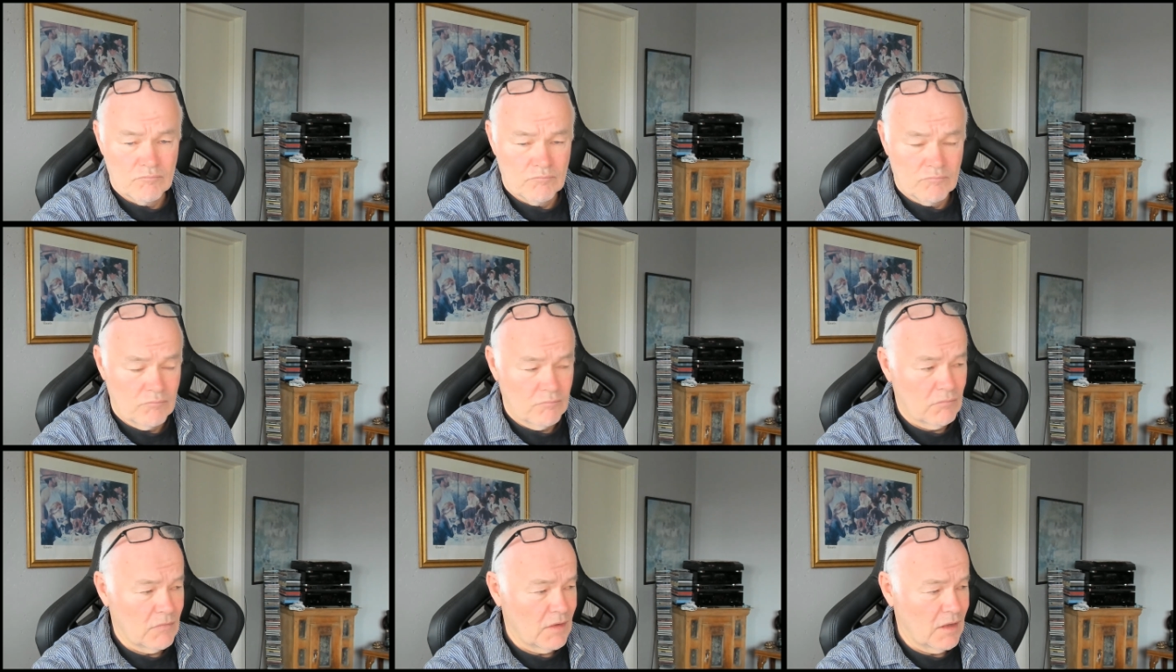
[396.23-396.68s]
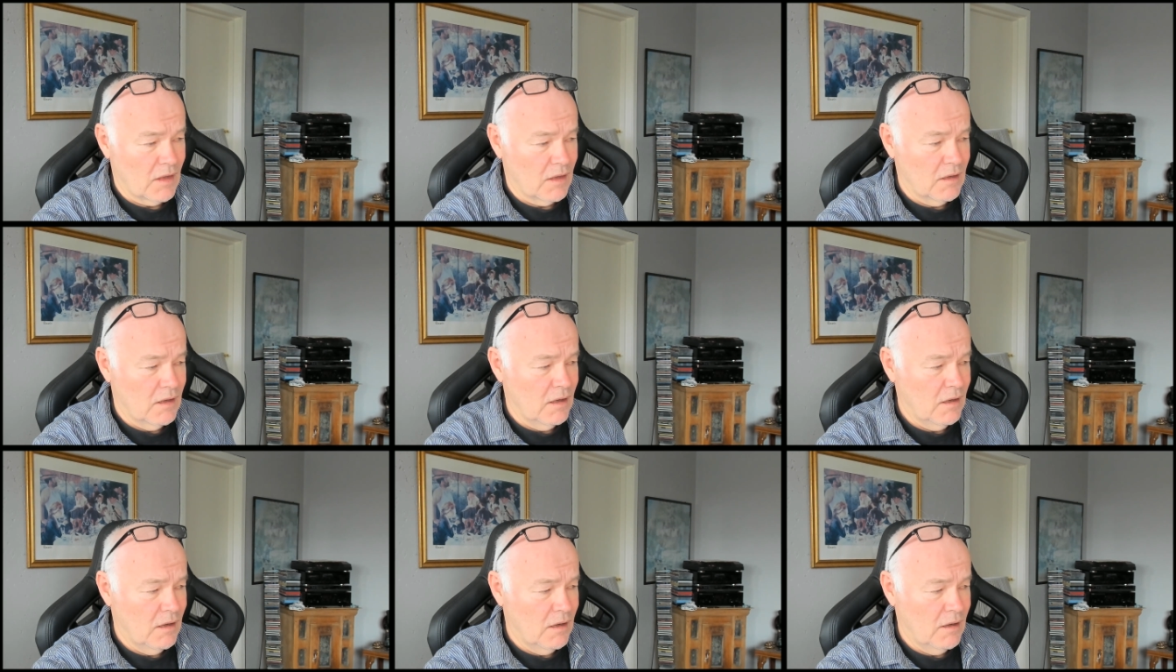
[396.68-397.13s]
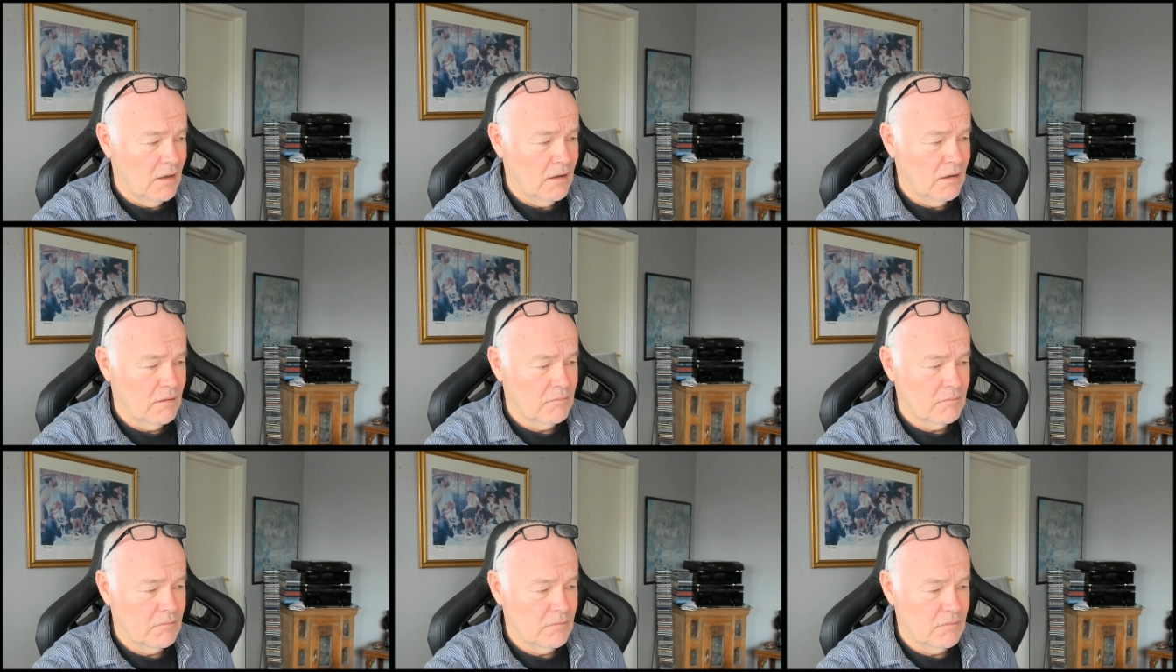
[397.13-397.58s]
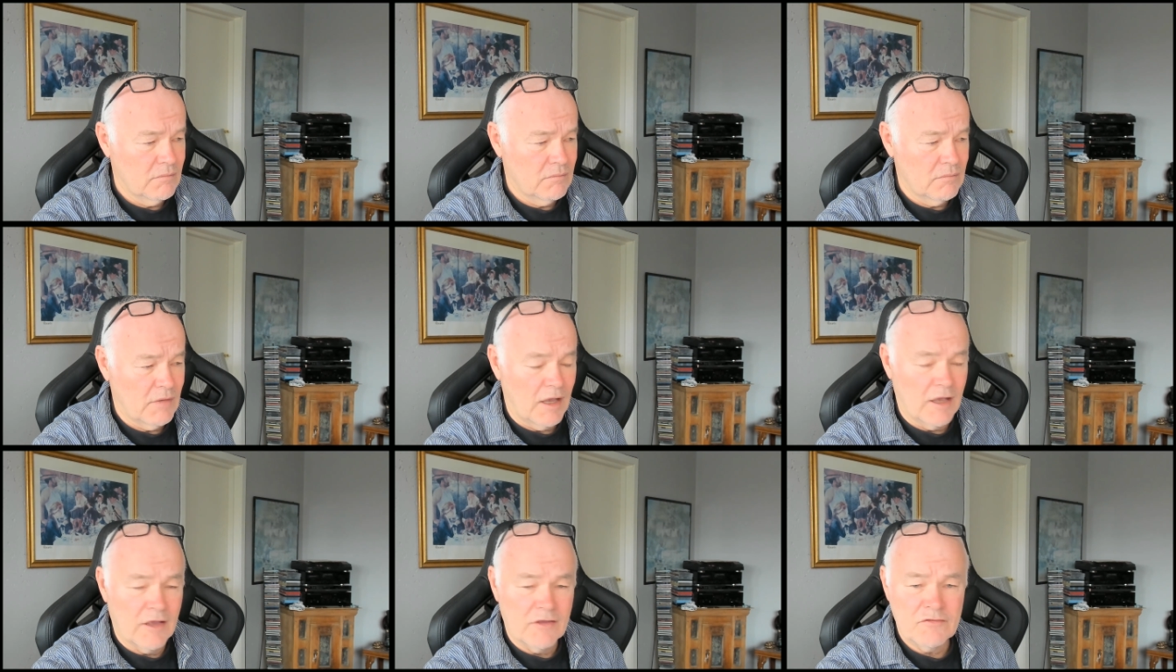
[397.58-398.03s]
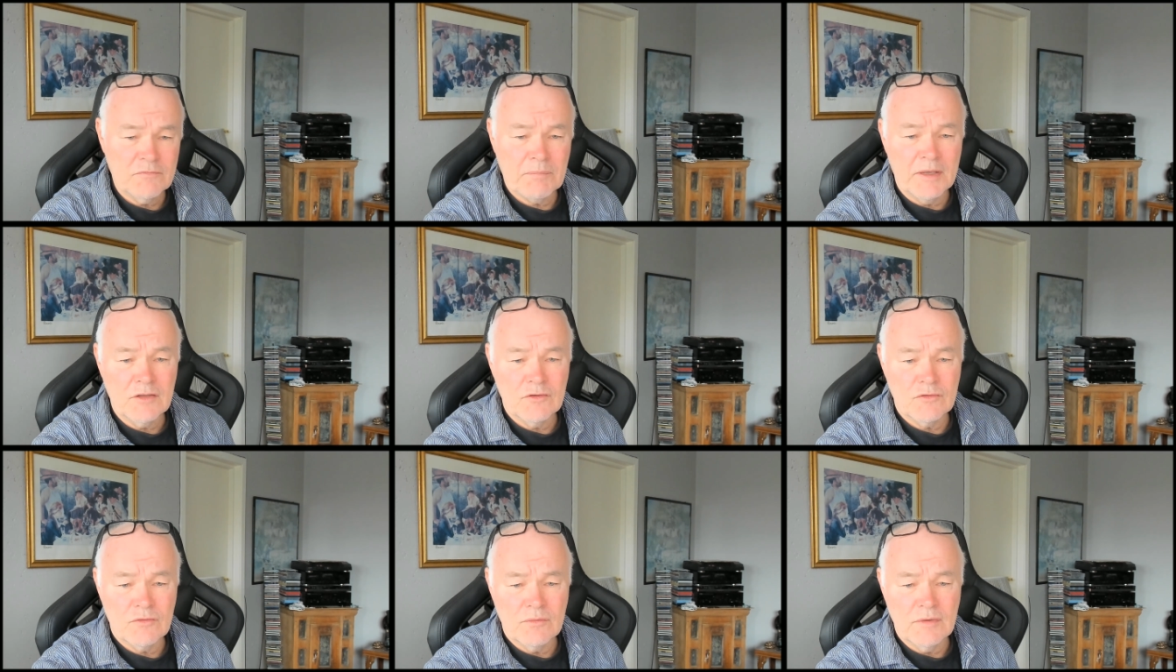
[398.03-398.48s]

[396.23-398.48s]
um, aspect to it.